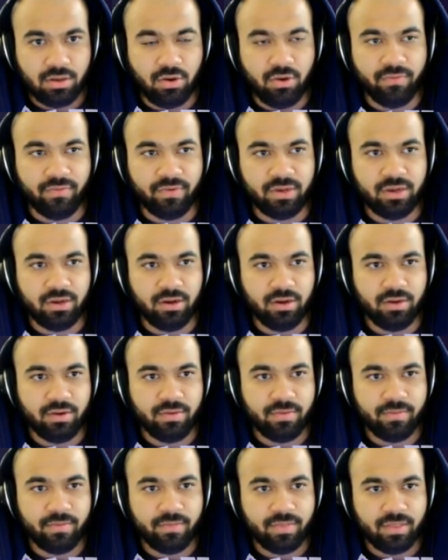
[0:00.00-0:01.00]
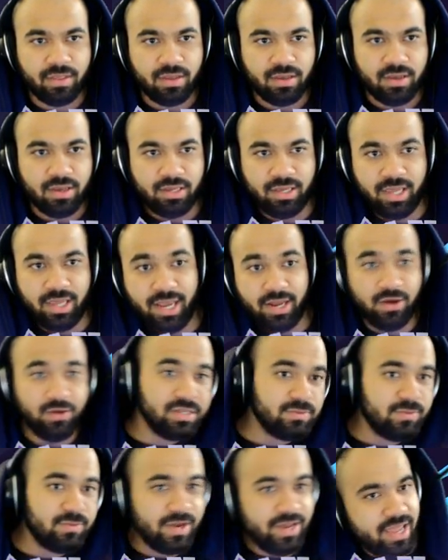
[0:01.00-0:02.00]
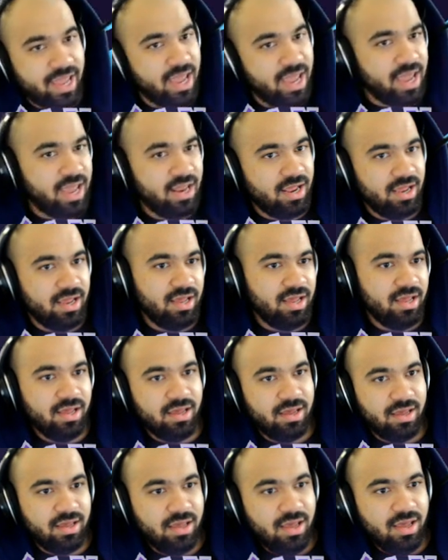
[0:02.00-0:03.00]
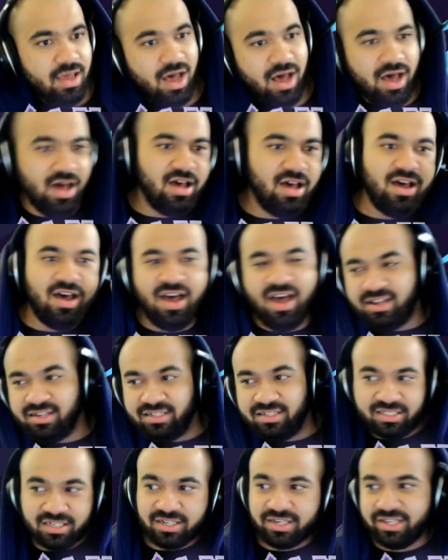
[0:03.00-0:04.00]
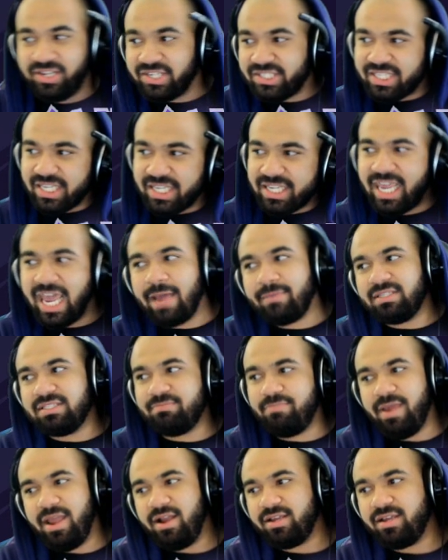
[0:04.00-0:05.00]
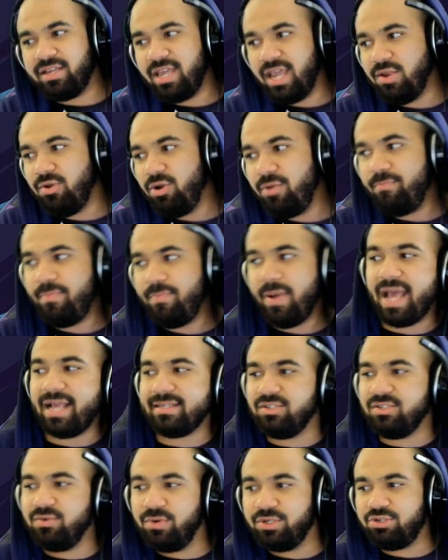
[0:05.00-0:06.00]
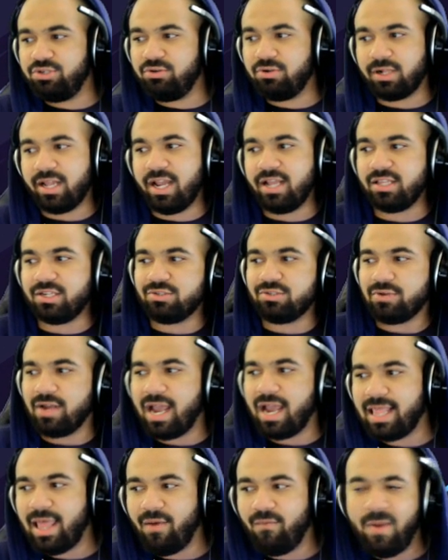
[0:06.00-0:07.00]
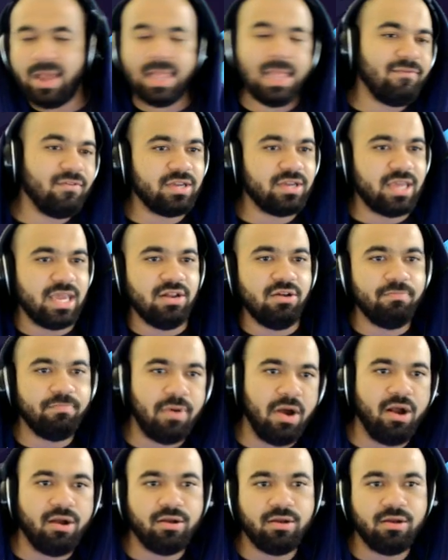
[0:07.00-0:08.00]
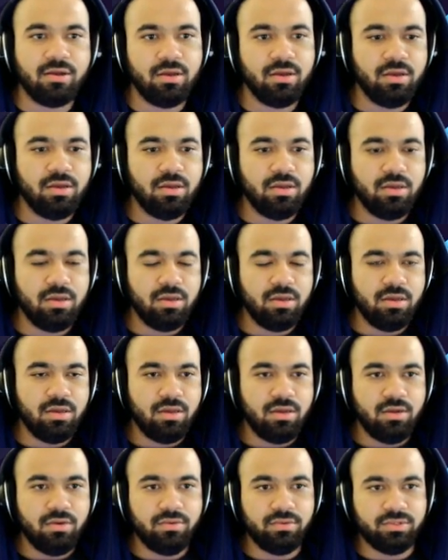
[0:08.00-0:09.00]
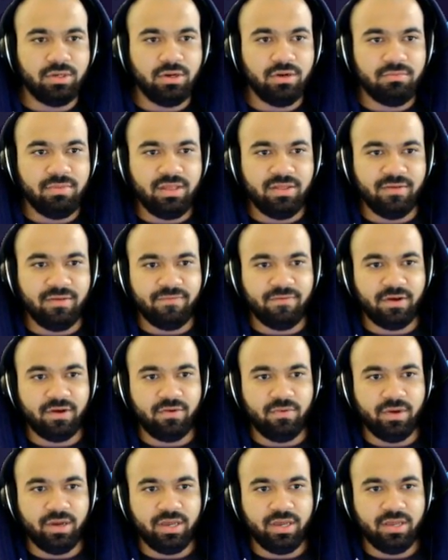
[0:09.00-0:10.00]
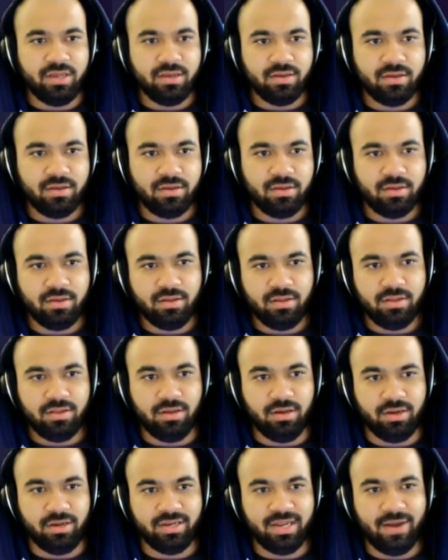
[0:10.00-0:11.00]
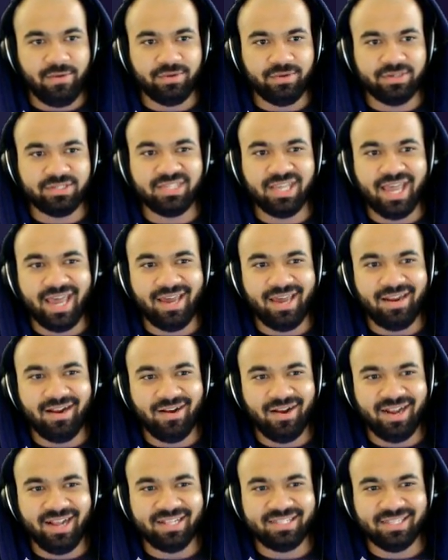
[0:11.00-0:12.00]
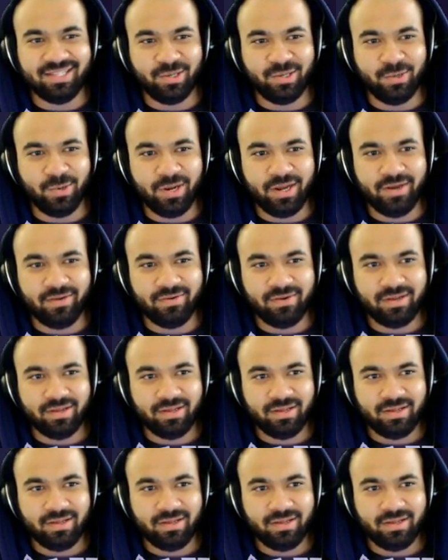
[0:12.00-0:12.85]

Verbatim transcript: Oh, over here. Can't go this way yet. Uh-uh, sugar, this is the captain's barricade. You can pass through once you clear the trial at Wela Volcano Park. Well, turn me the fuck away. Look, now we're sad. Our heads to the ground.